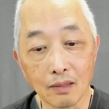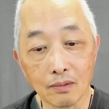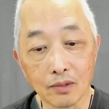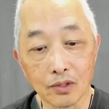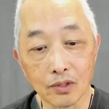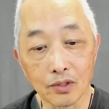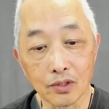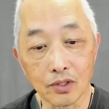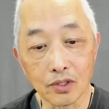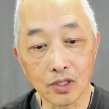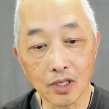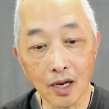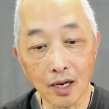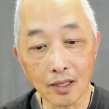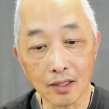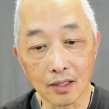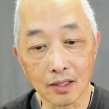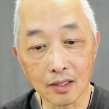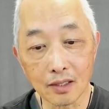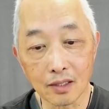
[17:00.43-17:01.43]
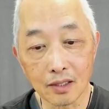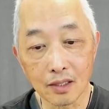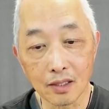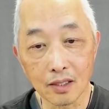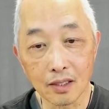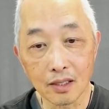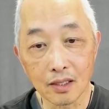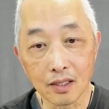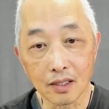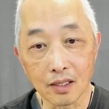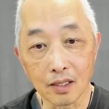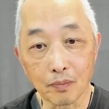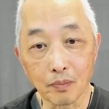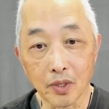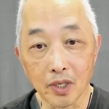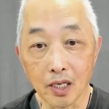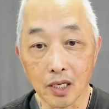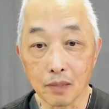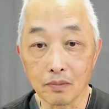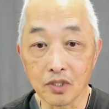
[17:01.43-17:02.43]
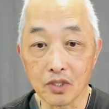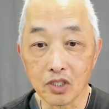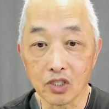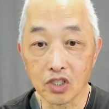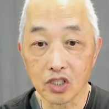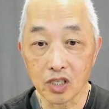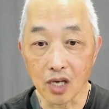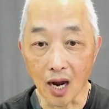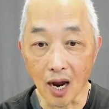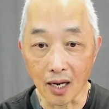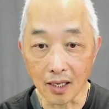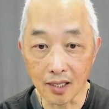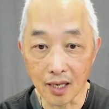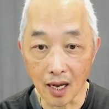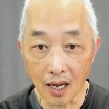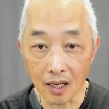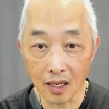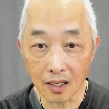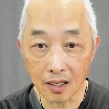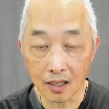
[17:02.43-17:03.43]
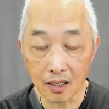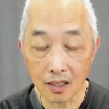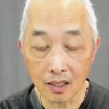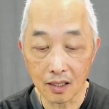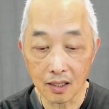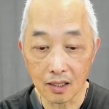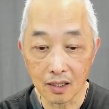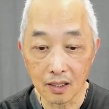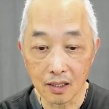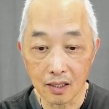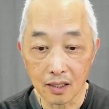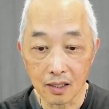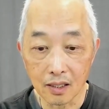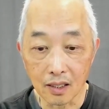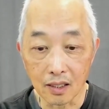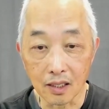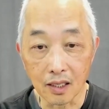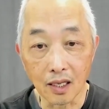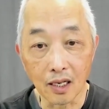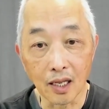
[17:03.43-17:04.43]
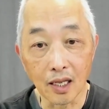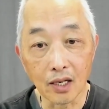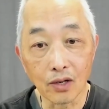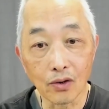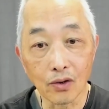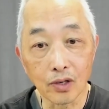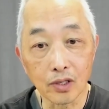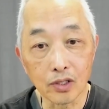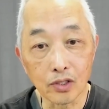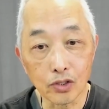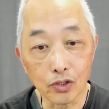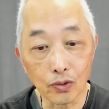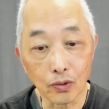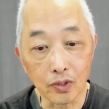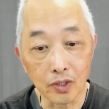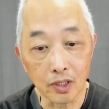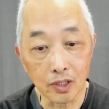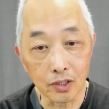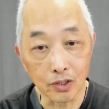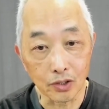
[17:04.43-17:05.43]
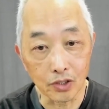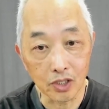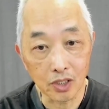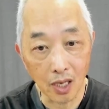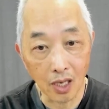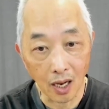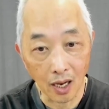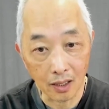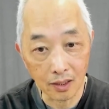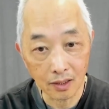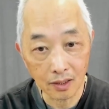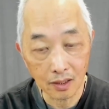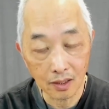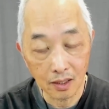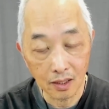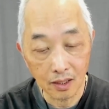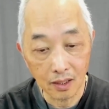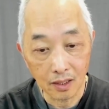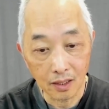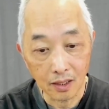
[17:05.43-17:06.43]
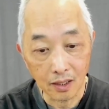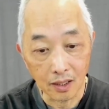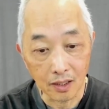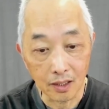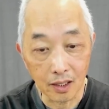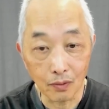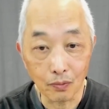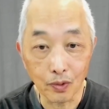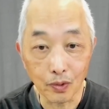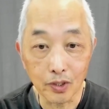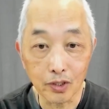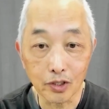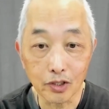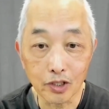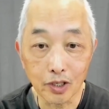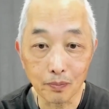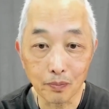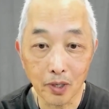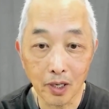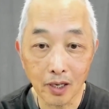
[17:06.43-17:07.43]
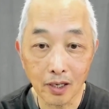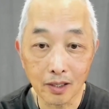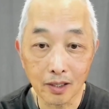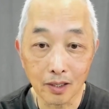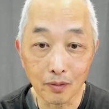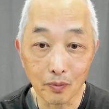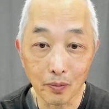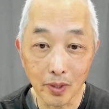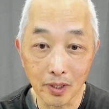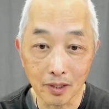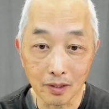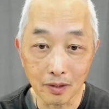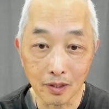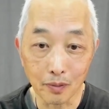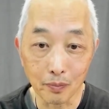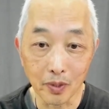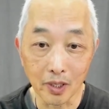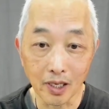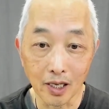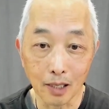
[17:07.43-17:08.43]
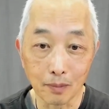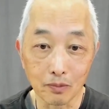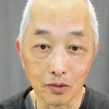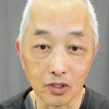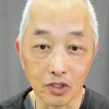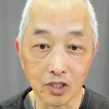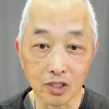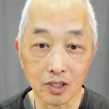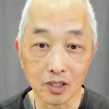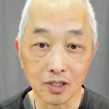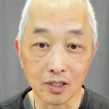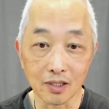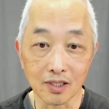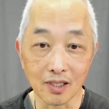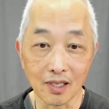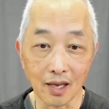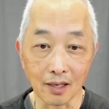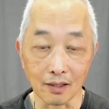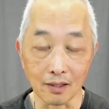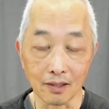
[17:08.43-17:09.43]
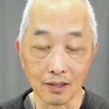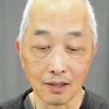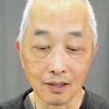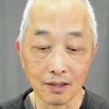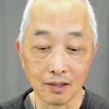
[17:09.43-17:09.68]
chana, and then later on it shortened into chan, and then when in Japan it became zen. It's a sentimentation,